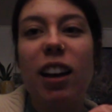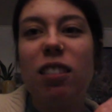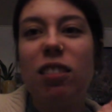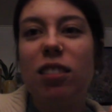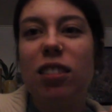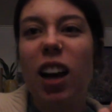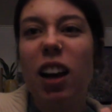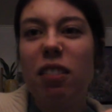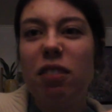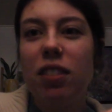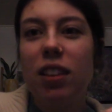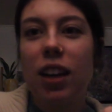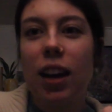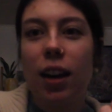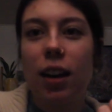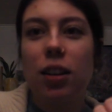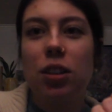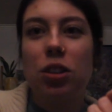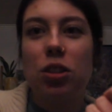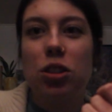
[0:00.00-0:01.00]
love the
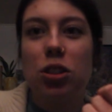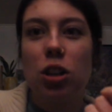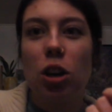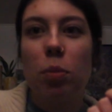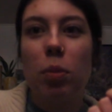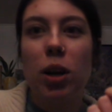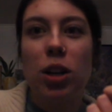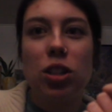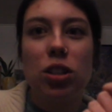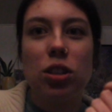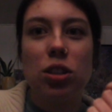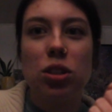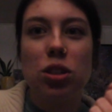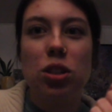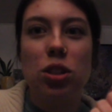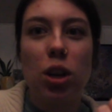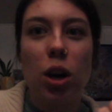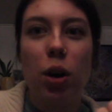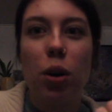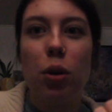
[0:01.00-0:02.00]
characters so much. They're
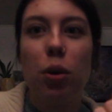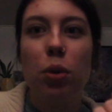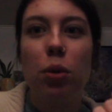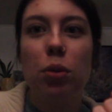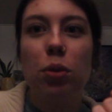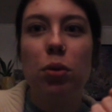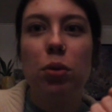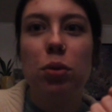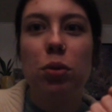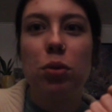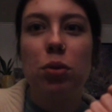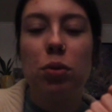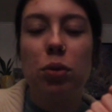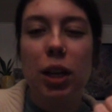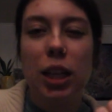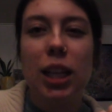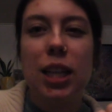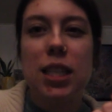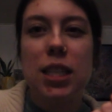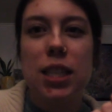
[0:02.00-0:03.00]
so
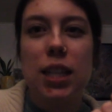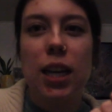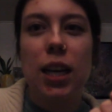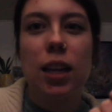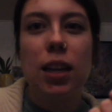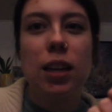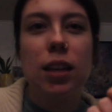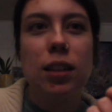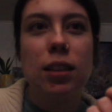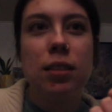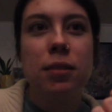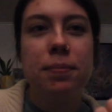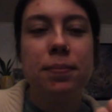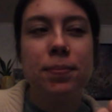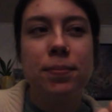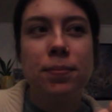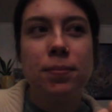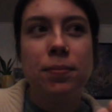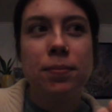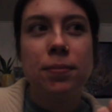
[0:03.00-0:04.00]
realistic.
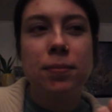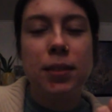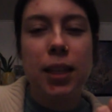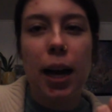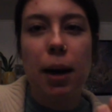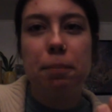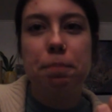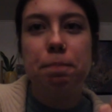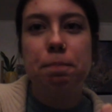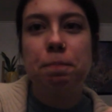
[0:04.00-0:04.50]
Yeah.